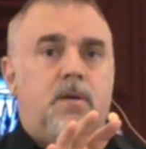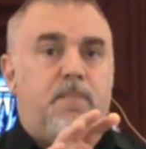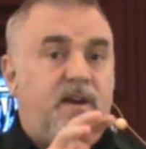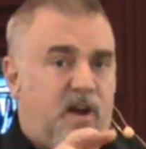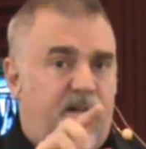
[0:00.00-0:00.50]

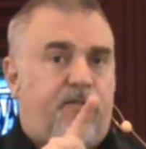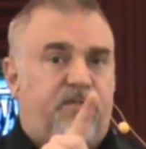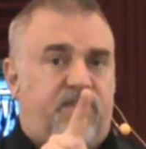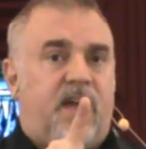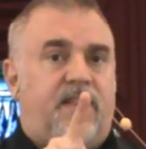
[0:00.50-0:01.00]
Be careful
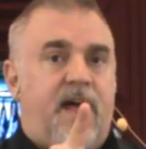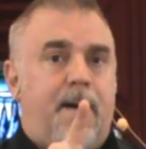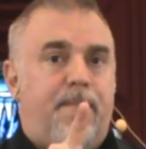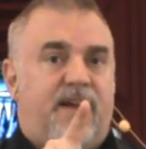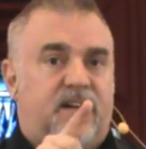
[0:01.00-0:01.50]
saying
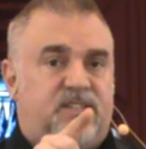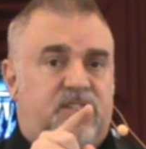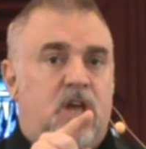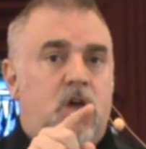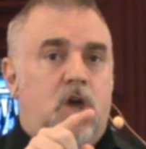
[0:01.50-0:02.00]
that
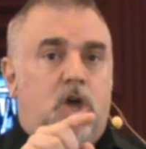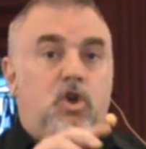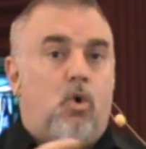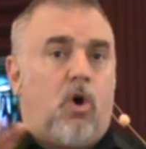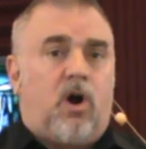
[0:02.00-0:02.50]
because
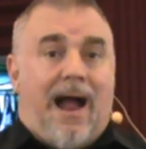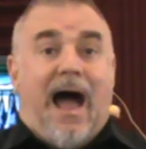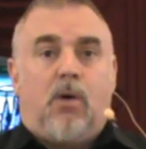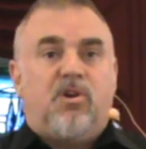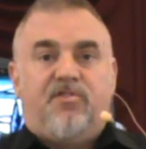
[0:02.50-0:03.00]
your
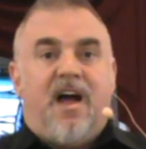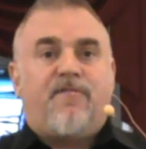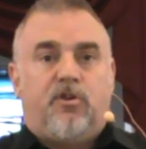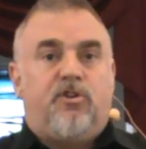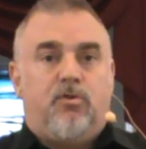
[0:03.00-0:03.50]
I would
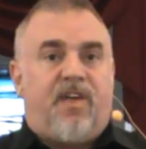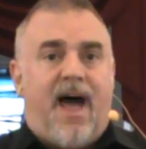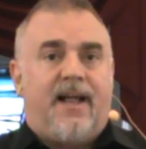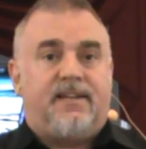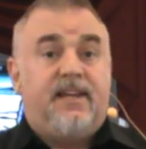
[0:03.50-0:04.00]
never do
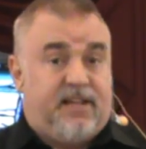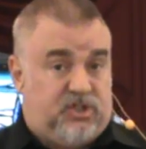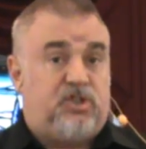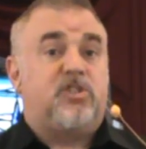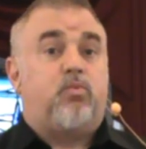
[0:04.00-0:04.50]
that
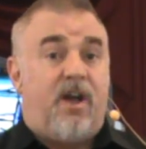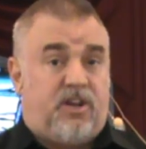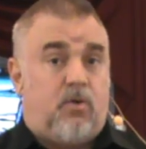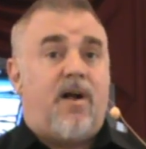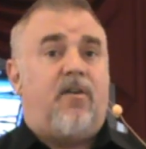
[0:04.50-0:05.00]
is just
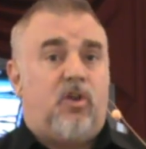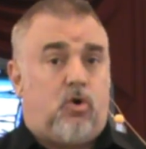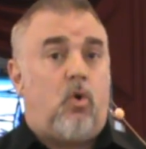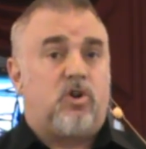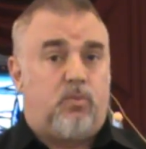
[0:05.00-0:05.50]
waiting around
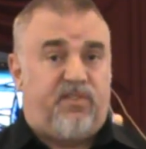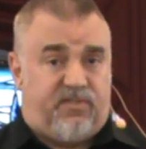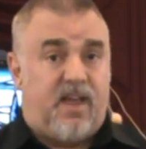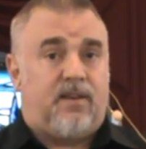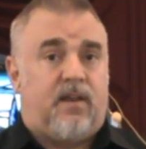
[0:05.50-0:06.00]
the corner with
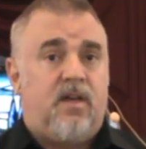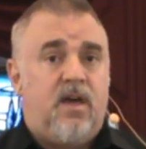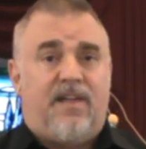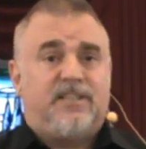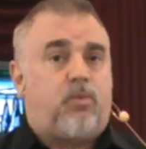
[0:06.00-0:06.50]
Satan.
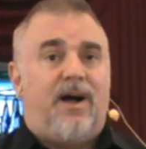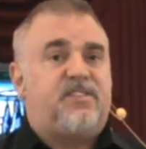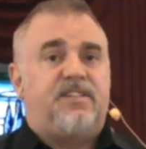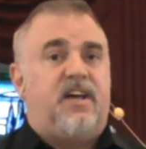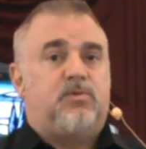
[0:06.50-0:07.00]
That's why
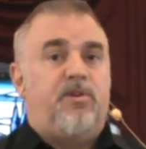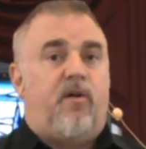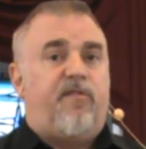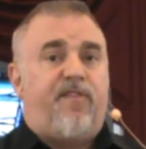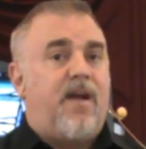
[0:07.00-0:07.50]
it says we
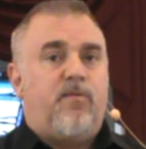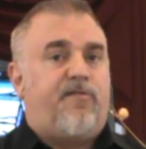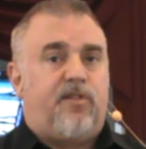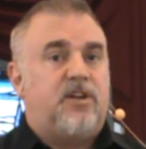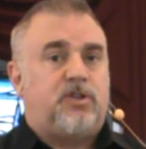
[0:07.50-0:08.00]
don't fight
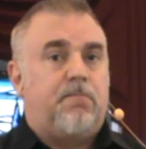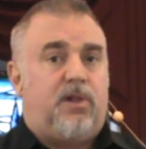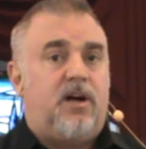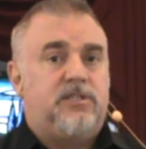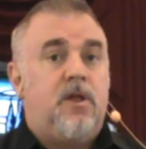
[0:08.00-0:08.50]
with flesh and
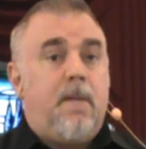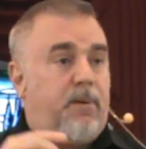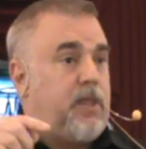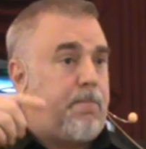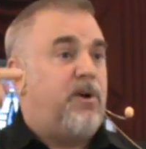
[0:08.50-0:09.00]
blood,
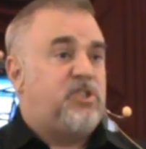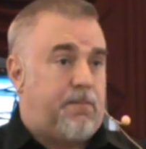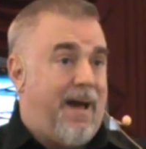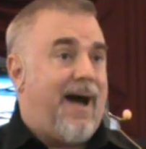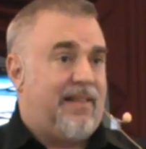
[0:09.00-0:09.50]
but the
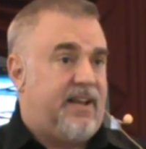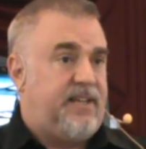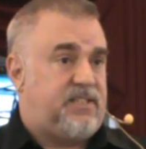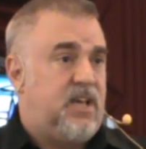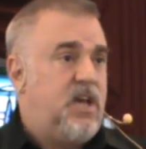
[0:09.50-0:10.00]

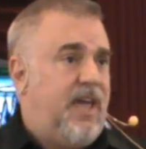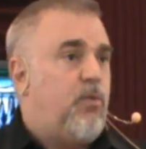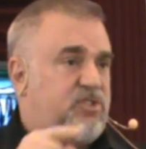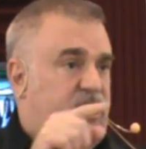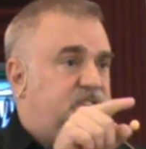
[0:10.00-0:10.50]
principalities. He
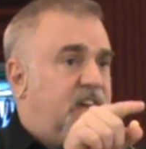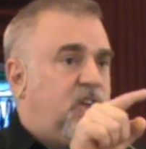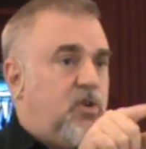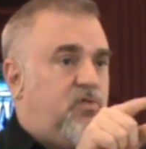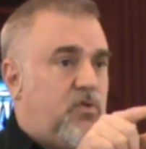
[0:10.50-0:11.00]
wants to
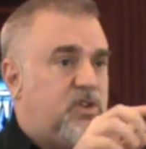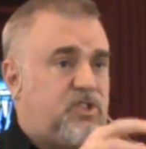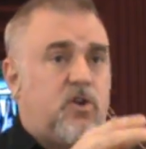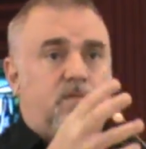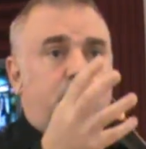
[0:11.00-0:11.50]
take you to a
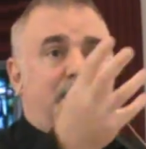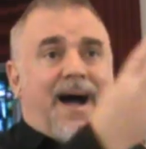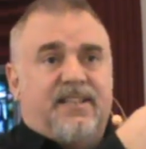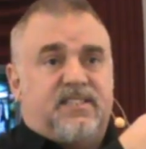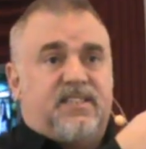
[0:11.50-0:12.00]
certain
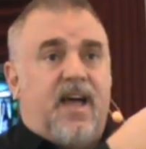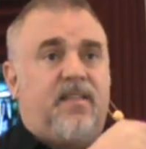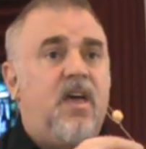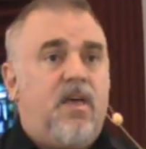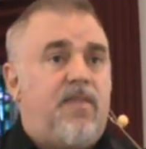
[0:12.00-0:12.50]

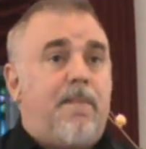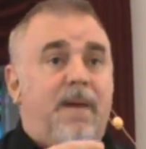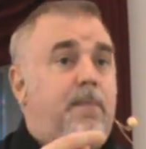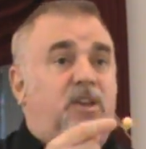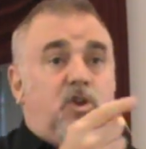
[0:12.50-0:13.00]
mindset that
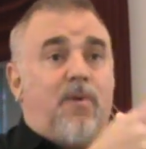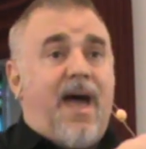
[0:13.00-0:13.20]
maybe you